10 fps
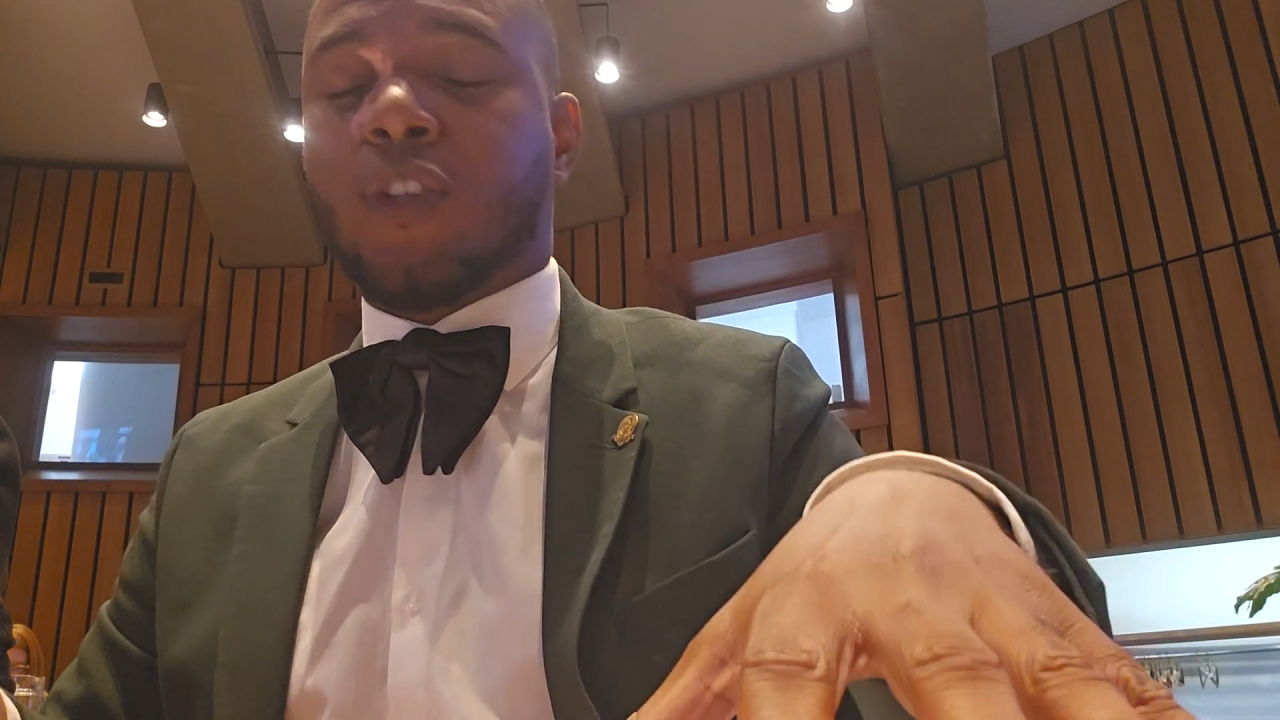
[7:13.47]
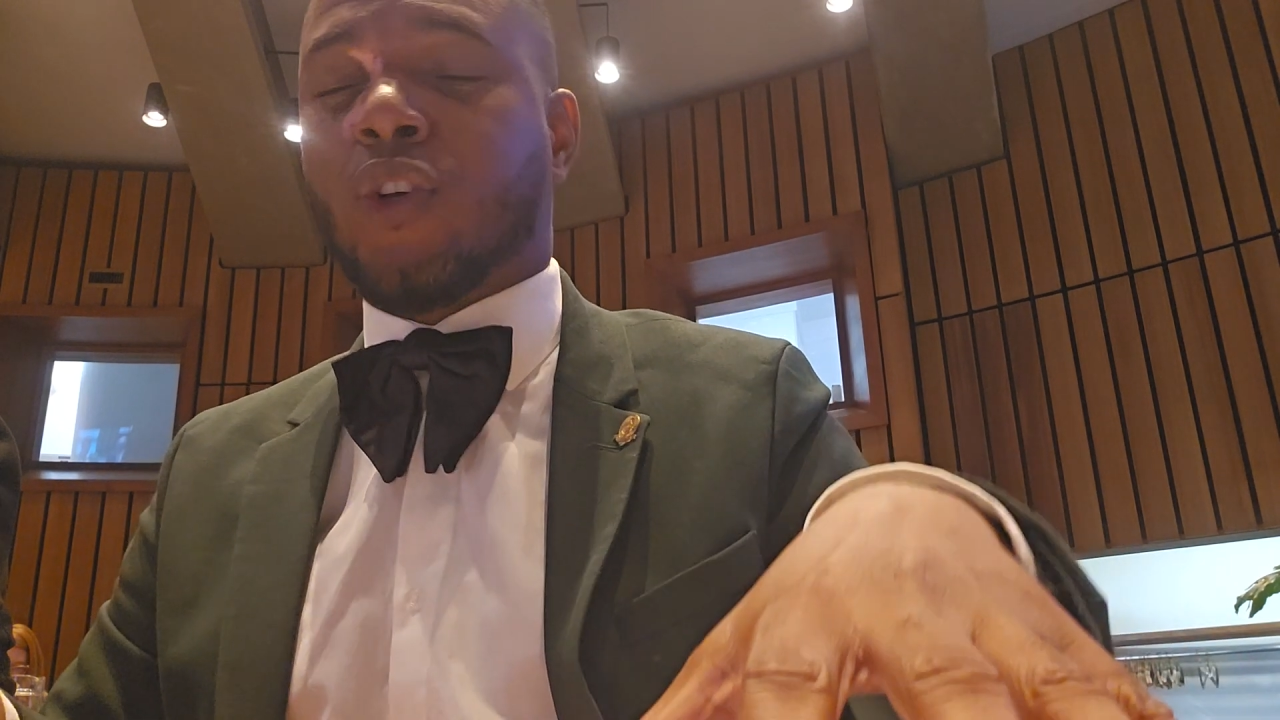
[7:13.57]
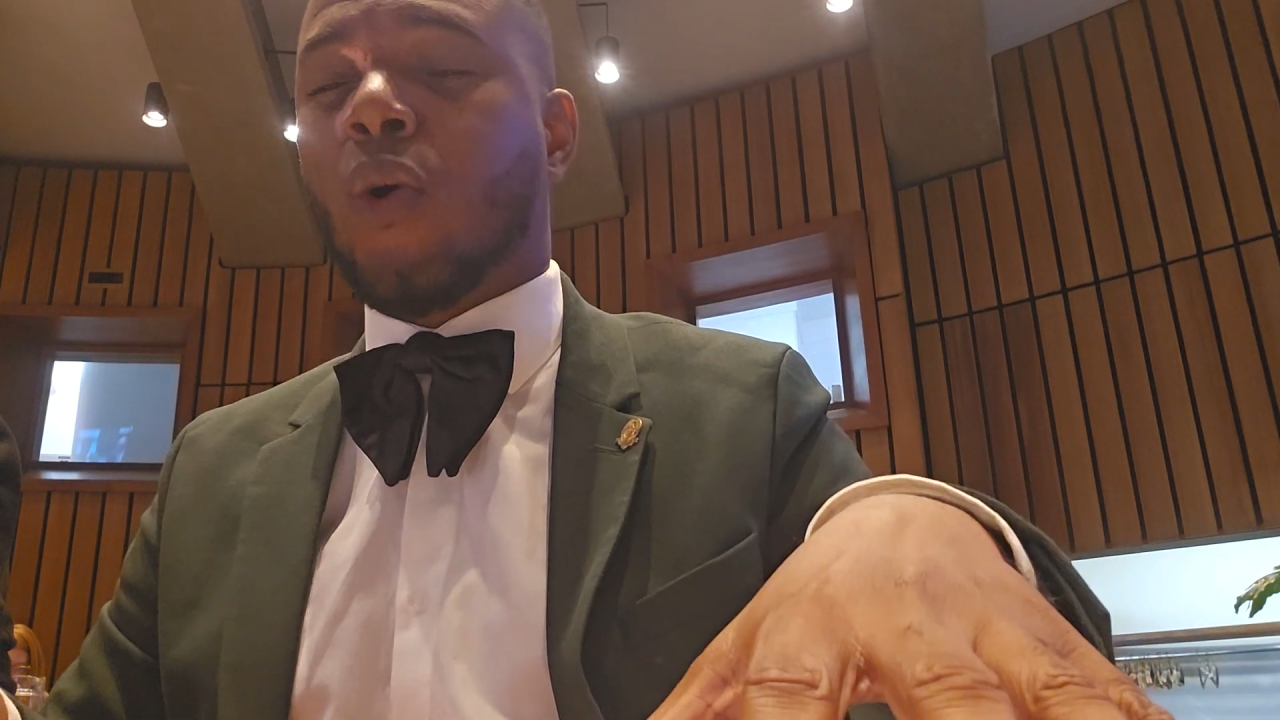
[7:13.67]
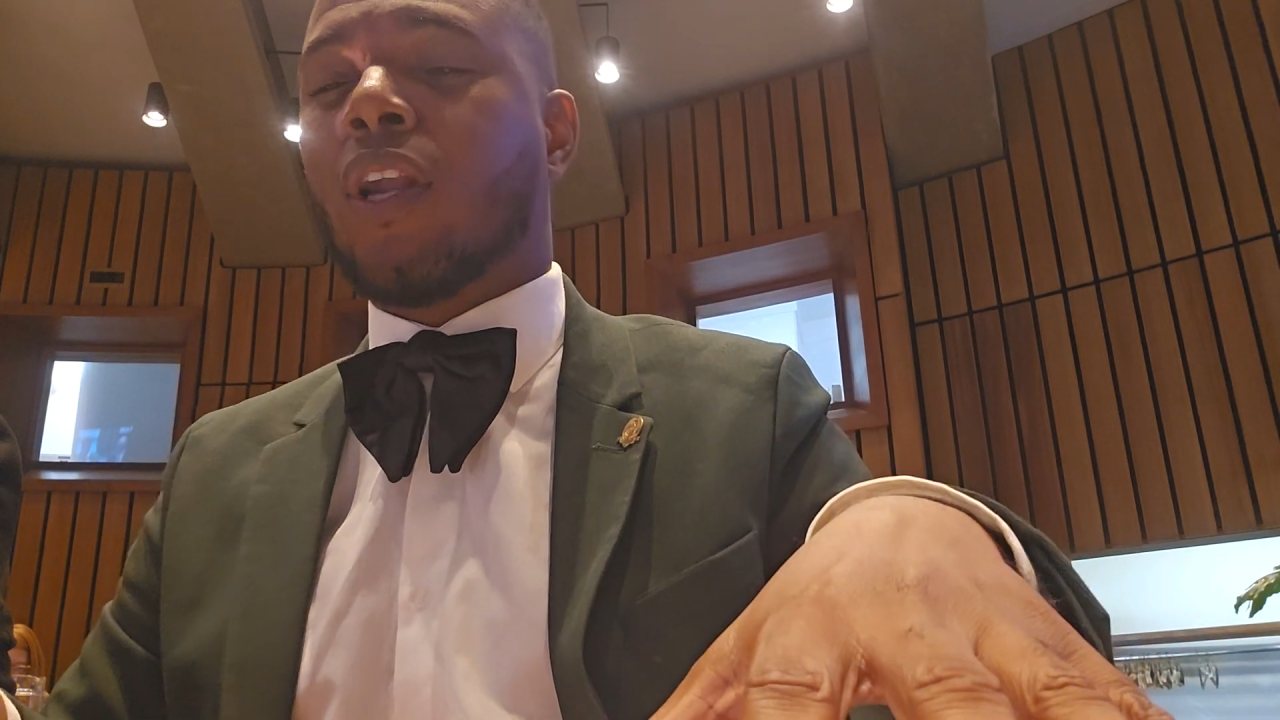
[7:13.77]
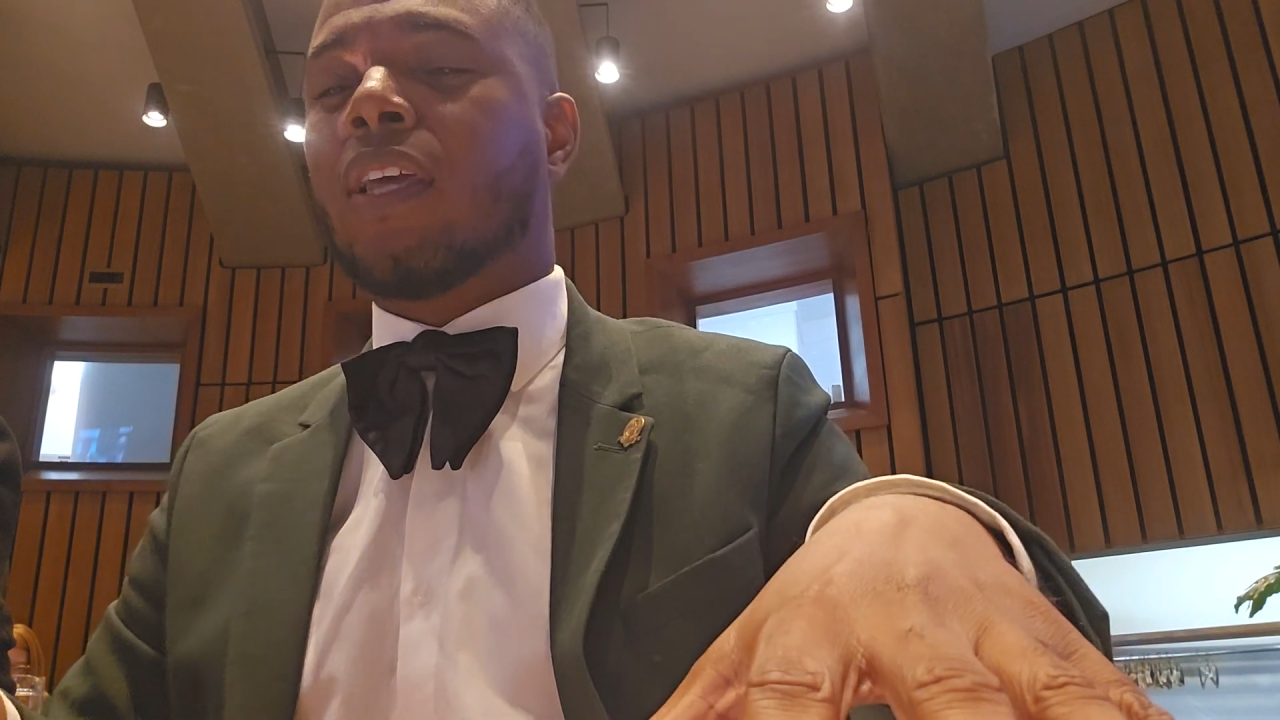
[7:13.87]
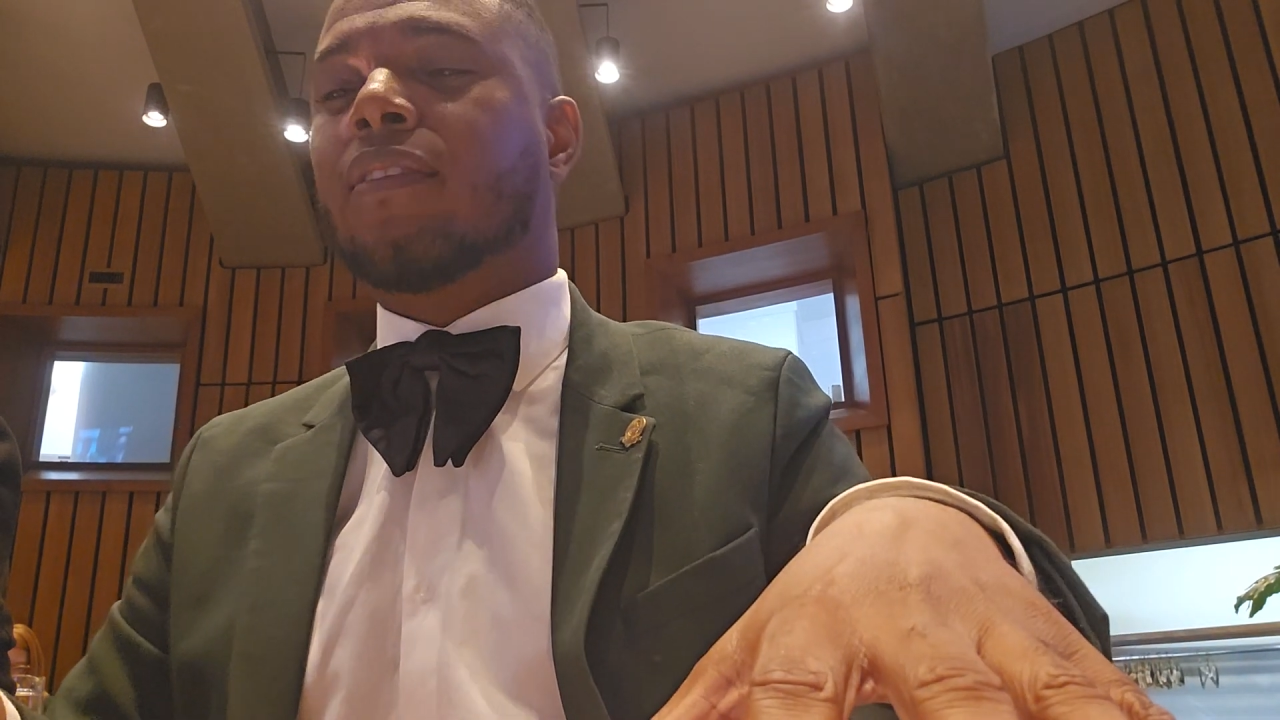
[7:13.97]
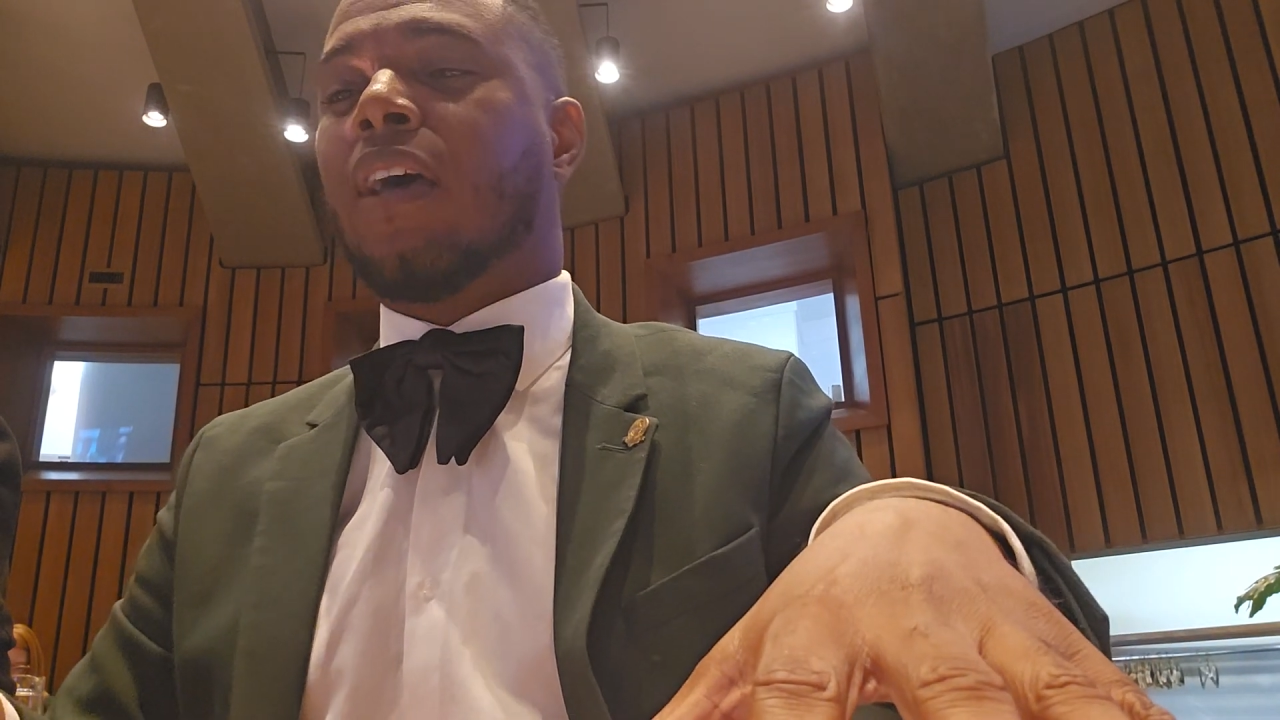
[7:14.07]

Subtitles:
surely